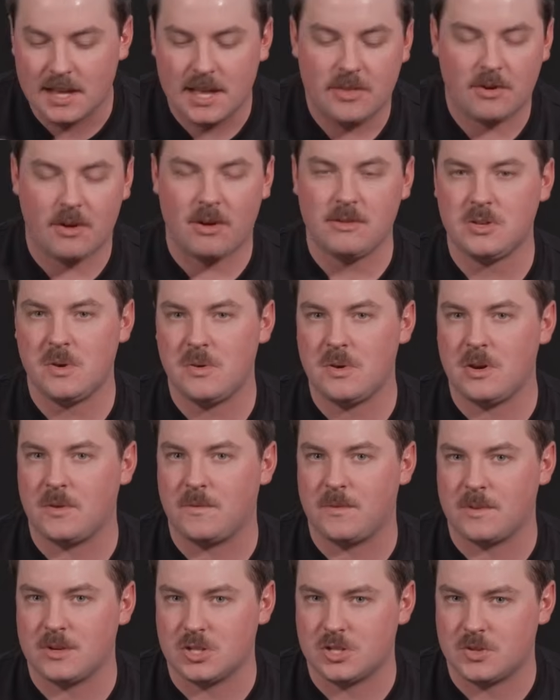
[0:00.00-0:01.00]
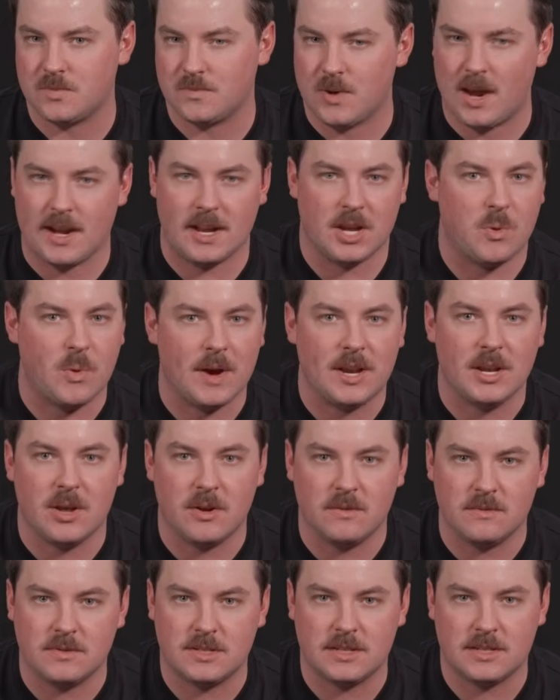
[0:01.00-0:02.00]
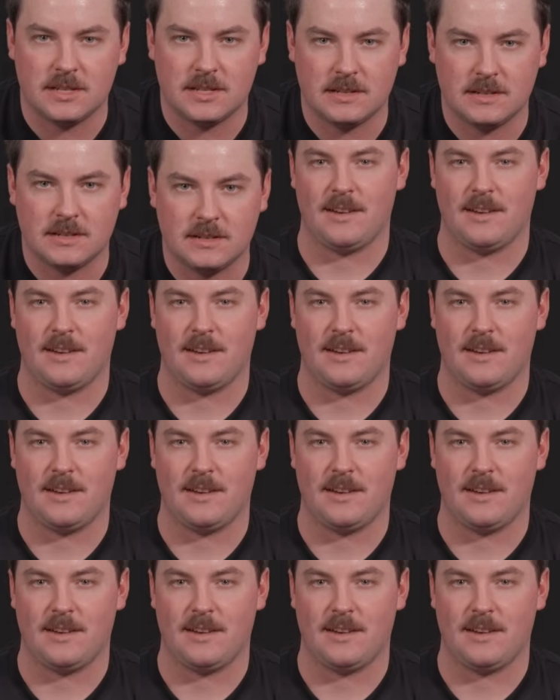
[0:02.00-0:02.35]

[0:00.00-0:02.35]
They're also good for just writing quick notes.